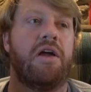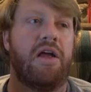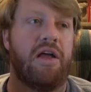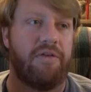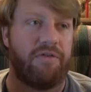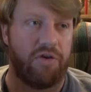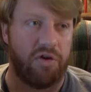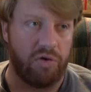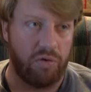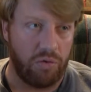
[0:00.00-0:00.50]

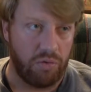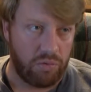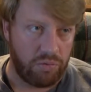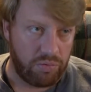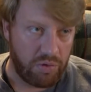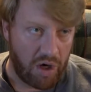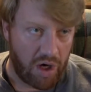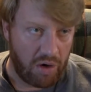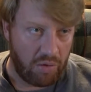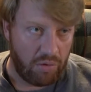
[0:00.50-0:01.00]
if you
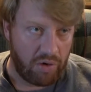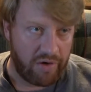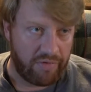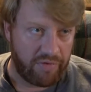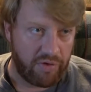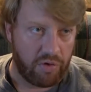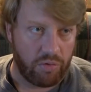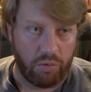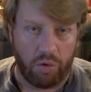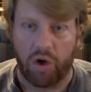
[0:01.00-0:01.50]
uh, if
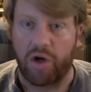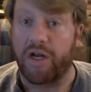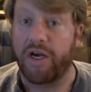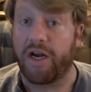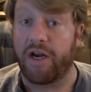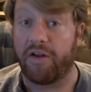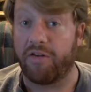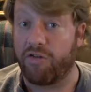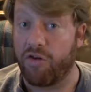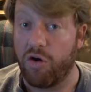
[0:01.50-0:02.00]
you're working
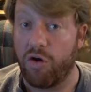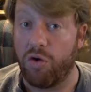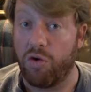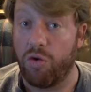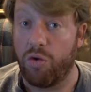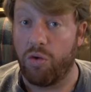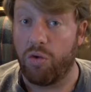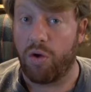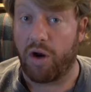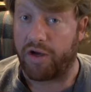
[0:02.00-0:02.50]
at a
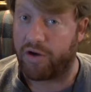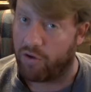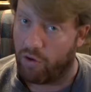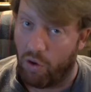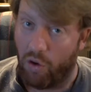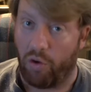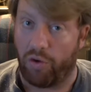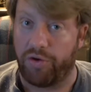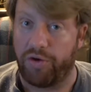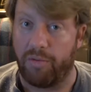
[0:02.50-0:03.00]
zoo and you're
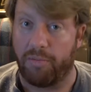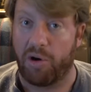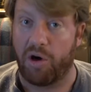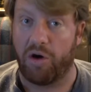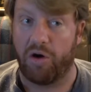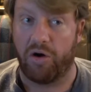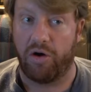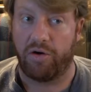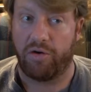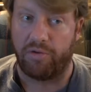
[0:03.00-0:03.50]
holding a
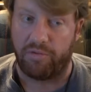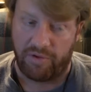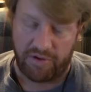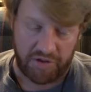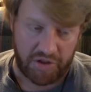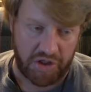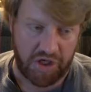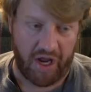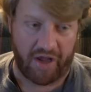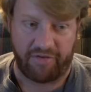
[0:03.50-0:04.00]
bird
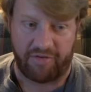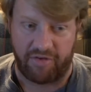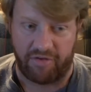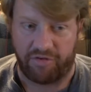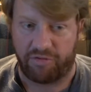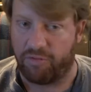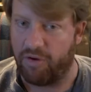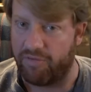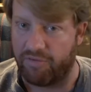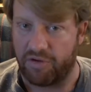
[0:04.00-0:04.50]
with just a
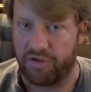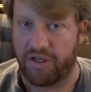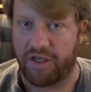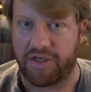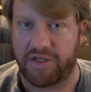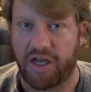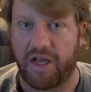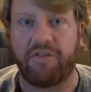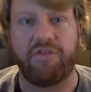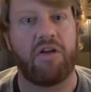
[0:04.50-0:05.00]
swivel
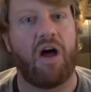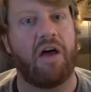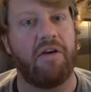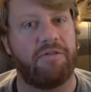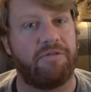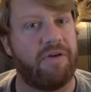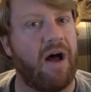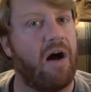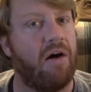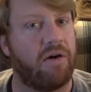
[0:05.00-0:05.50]
leash, that's not
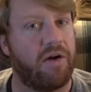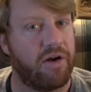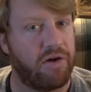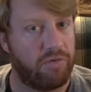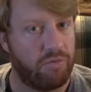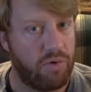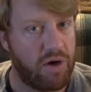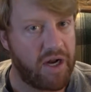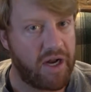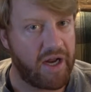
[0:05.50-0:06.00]

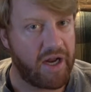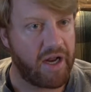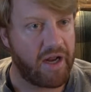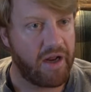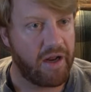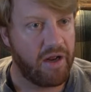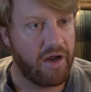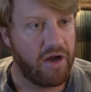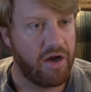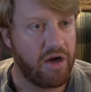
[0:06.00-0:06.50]

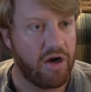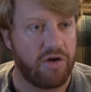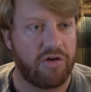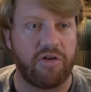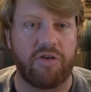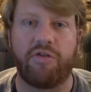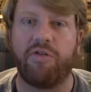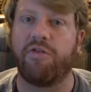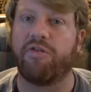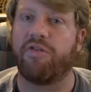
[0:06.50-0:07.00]
falconry. You're just